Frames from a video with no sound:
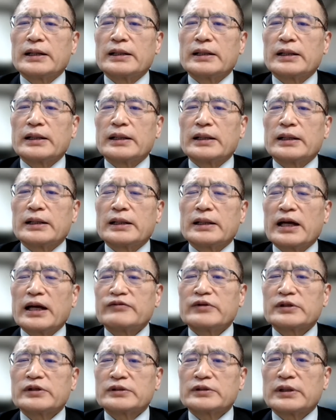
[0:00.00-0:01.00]
Uh,
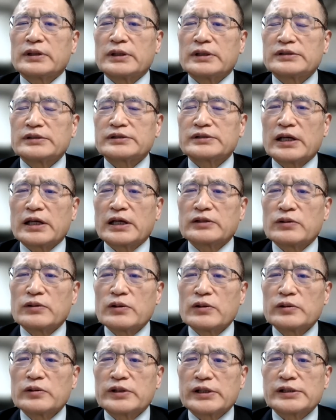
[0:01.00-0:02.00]
having uh, said
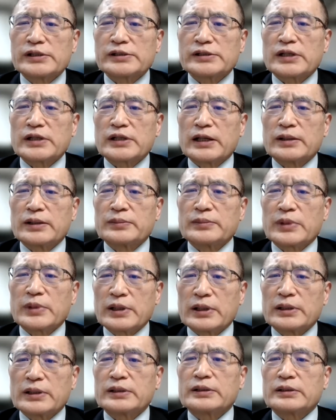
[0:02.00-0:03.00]
all this, um,
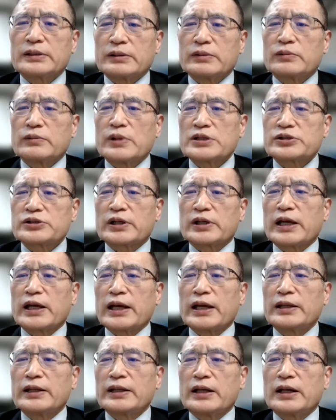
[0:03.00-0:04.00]
once
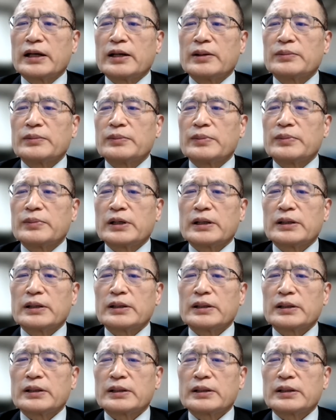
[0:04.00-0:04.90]
again, um, uh,